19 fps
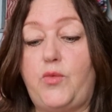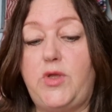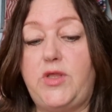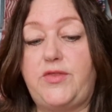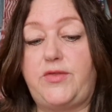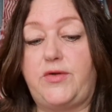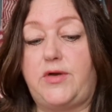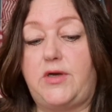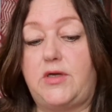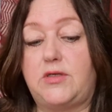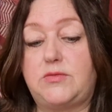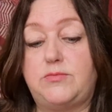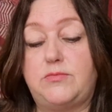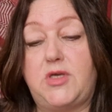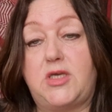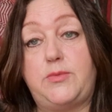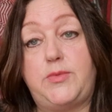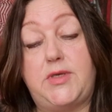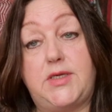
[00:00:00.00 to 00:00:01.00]
we thought
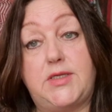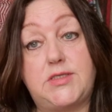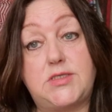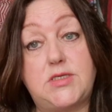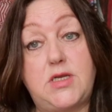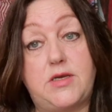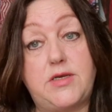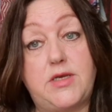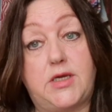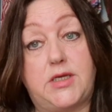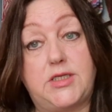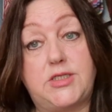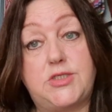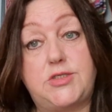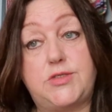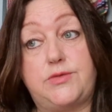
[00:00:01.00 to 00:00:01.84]
maybe it's nice